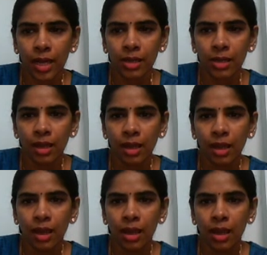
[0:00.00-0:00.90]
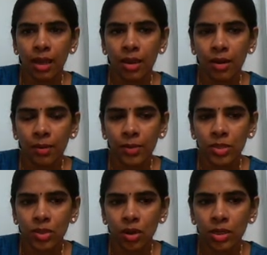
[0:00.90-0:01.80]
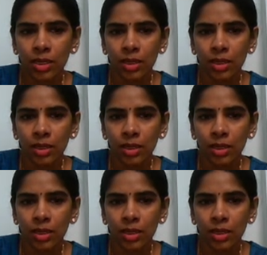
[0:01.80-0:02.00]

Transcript: and common salt